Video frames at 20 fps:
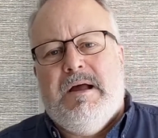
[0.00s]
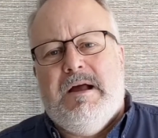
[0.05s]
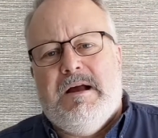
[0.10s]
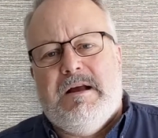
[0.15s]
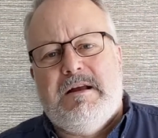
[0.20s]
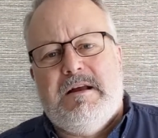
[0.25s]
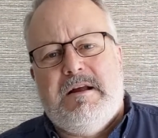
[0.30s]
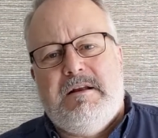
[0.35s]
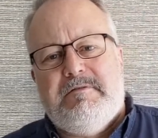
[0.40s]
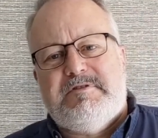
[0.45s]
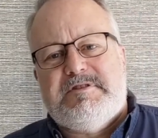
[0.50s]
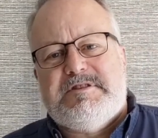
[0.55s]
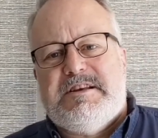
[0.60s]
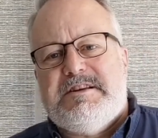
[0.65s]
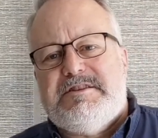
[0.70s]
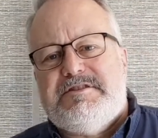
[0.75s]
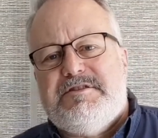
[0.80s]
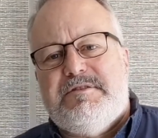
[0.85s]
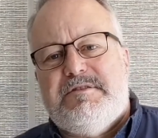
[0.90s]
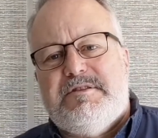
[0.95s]
A
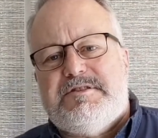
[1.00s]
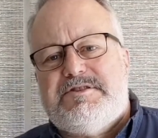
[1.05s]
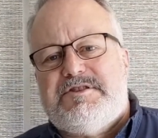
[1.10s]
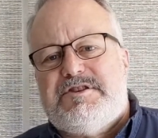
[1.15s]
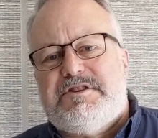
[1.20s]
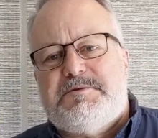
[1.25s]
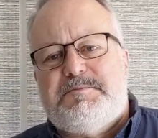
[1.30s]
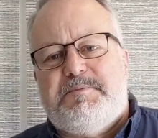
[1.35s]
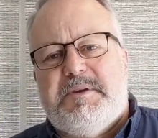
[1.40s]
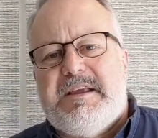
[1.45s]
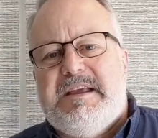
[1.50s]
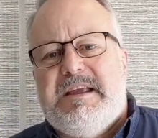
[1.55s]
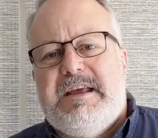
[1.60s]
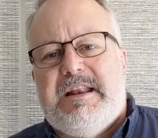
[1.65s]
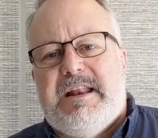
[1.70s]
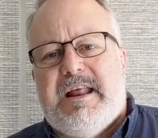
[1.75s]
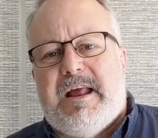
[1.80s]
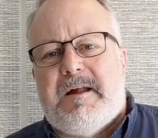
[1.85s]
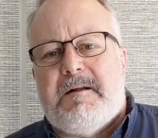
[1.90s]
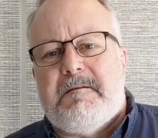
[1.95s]
conversation that's just
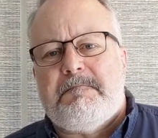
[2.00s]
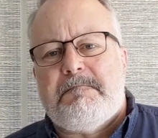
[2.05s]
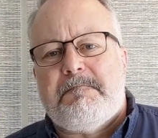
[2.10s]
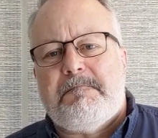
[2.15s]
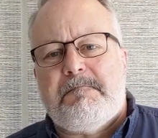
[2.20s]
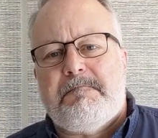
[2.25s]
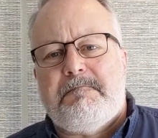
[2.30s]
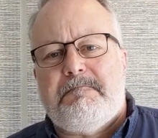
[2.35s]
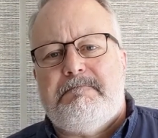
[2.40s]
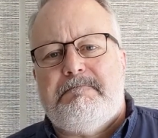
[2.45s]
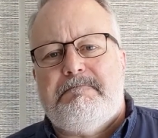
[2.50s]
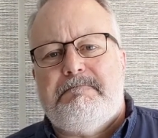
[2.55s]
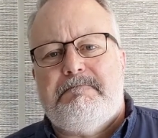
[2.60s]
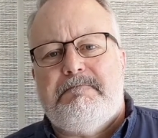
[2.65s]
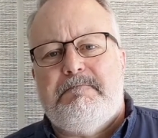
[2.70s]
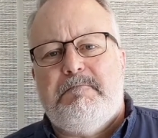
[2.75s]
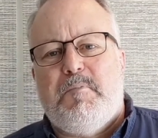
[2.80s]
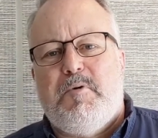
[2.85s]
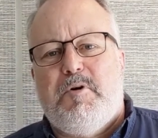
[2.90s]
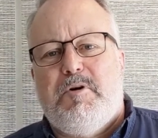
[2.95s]
beginning
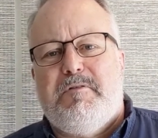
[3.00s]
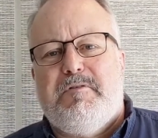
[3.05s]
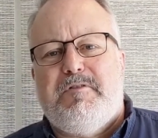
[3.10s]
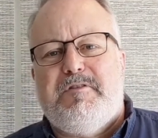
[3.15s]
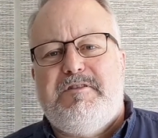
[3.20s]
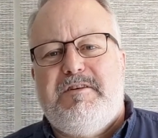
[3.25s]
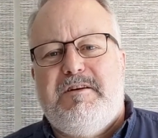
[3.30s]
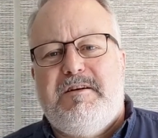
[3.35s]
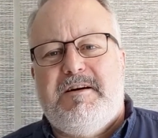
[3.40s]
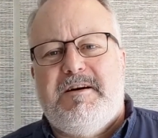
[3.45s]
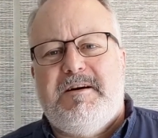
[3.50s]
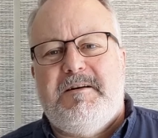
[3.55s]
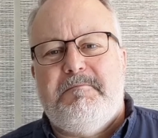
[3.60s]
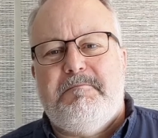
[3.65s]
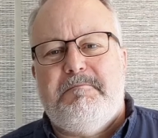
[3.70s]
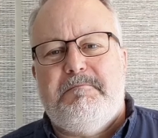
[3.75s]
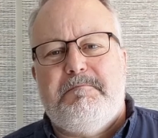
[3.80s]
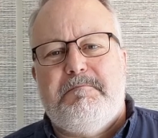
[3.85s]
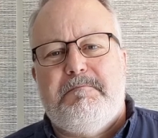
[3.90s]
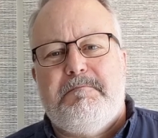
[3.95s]
all the time.
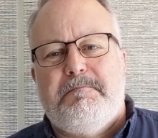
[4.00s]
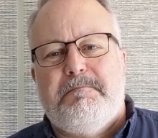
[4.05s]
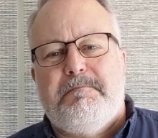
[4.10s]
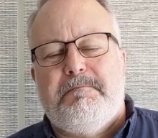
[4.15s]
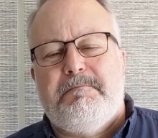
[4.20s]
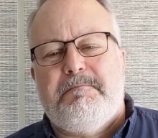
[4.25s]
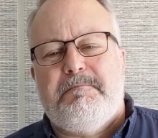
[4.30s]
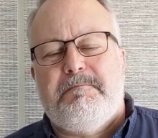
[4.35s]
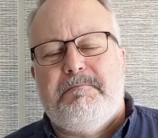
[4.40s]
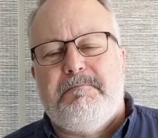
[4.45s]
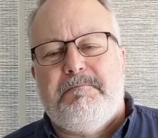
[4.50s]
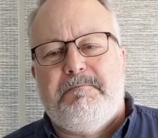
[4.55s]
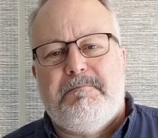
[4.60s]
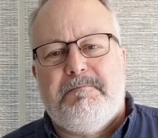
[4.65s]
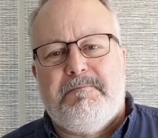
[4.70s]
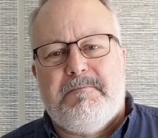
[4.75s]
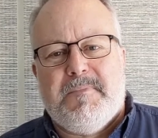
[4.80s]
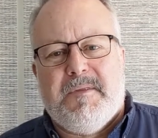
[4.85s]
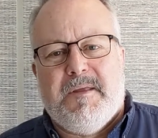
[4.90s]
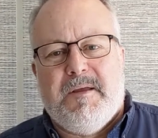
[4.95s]

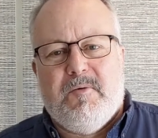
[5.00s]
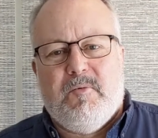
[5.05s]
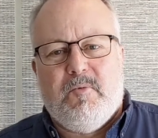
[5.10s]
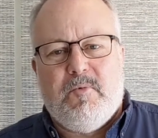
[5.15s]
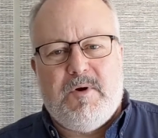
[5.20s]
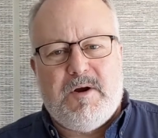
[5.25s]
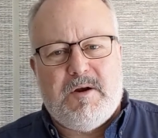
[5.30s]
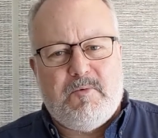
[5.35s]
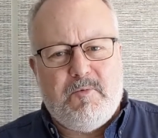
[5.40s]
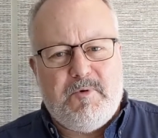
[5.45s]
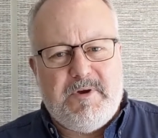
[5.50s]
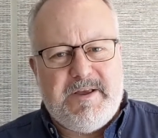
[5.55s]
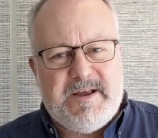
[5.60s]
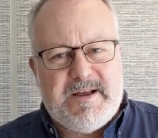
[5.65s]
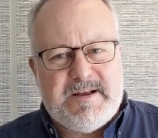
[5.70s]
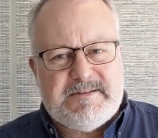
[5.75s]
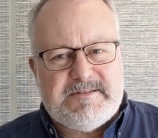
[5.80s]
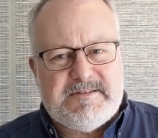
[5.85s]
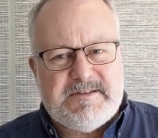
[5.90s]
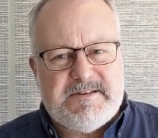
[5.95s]
Where we
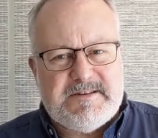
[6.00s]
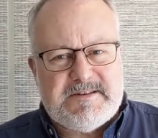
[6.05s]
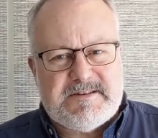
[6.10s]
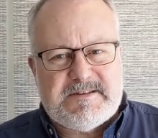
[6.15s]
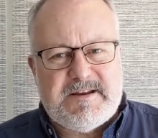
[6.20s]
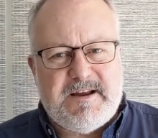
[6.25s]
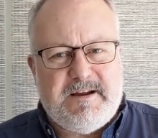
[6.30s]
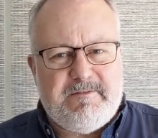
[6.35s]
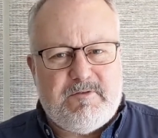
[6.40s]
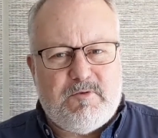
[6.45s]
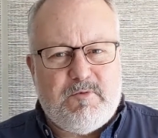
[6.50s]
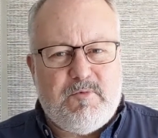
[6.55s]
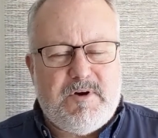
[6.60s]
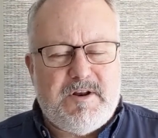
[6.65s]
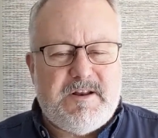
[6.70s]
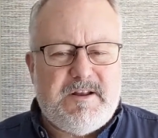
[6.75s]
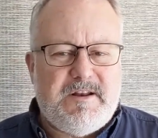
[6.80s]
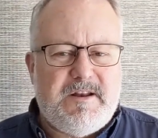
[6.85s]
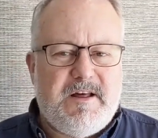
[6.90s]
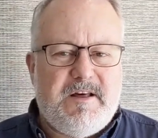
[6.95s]
get to discover
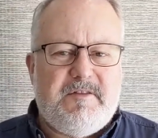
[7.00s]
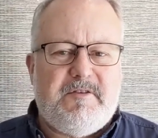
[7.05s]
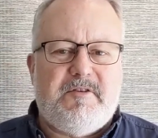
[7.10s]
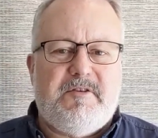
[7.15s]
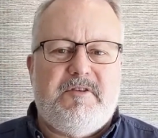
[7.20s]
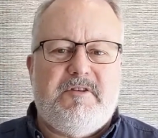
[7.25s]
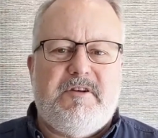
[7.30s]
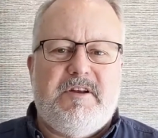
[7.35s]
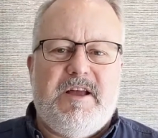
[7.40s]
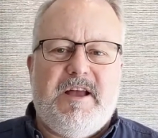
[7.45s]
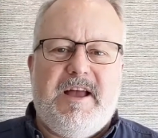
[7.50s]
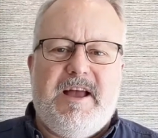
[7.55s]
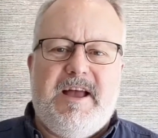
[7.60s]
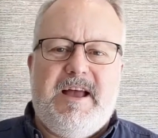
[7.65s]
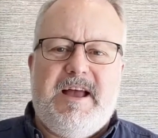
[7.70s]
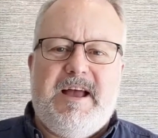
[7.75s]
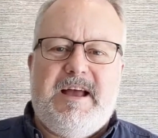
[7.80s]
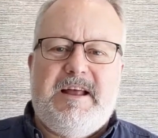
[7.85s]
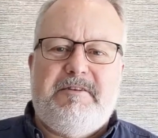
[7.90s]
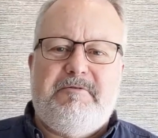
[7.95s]
one another
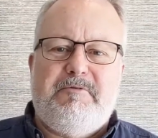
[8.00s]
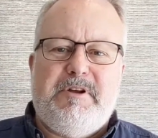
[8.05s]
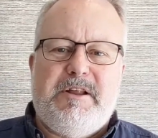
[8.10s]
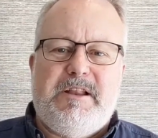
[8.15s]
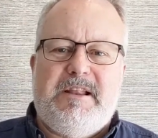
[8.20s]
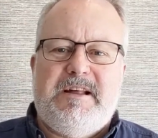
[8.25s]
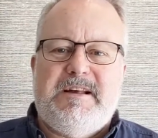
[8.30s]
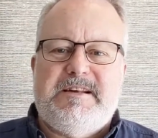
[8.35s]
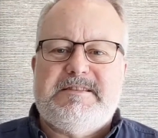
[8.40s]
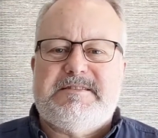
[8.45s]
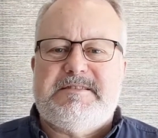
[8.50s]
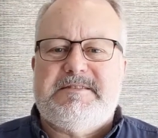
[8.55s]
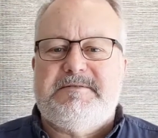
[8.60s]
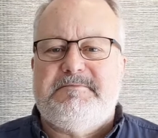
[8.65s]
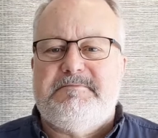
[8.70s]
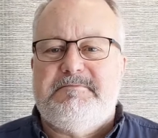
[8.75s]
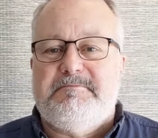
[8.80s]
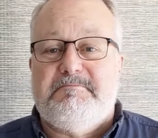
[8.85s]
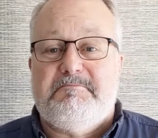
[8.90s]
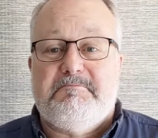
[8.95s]
and realize
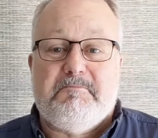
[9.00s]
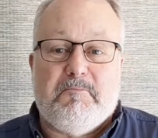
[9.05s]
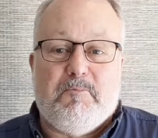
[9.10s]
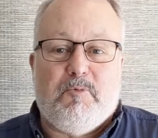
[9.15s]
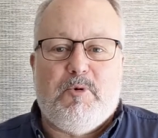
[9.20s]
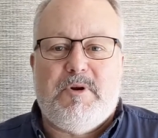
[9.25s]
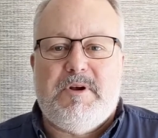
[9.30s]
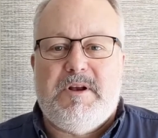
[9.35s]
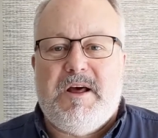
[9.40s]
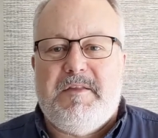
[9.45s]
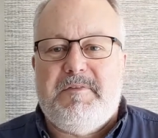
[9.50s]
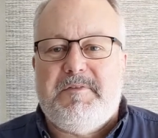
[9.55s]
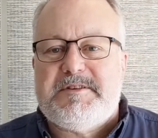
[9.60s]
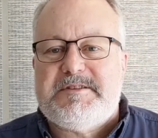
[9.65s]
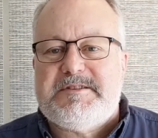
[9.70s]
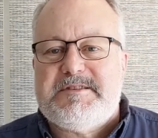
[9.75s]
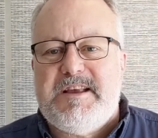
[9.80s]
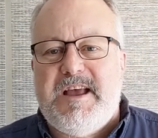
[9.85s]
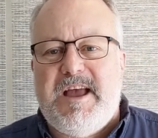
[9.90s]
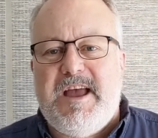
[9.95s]
we're not the
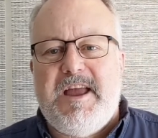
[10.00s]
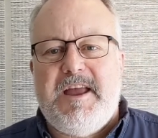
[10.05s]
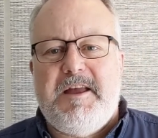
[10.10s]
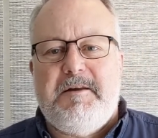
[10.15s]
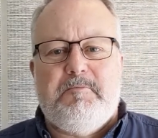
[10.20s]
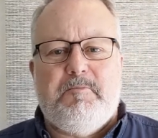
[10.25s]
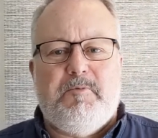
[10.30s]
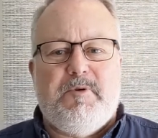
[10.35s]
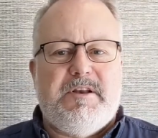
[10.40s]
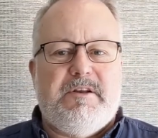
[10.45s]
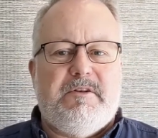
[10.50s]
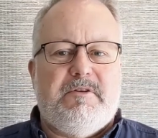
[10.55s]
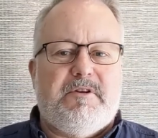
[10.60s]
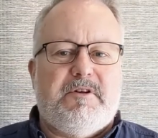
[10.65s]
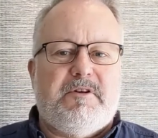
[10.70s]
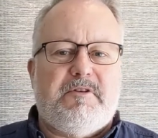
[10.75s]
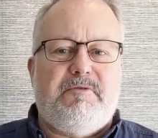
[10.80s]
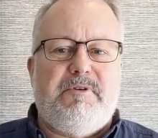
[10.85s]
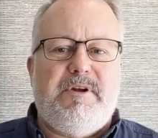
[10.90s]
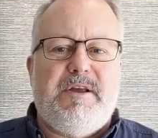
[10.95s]
same, we don't
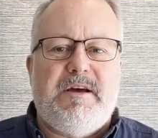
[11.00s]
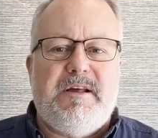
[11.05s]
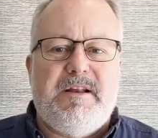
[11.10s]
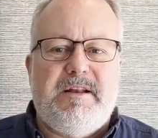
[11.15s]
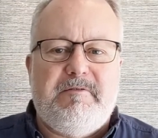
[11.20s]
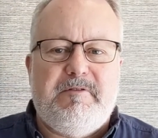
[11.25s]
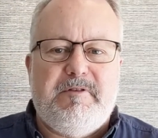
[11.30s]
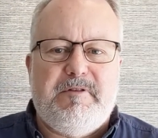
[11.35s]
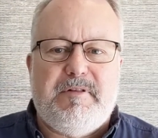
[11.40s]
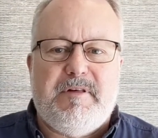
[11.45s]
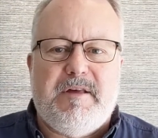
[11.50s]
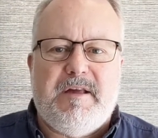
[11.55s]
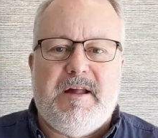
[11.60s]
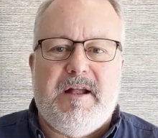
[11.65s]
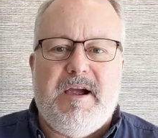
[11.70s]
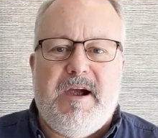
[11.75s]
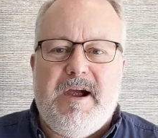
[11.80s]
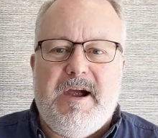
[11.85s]
agree on everything,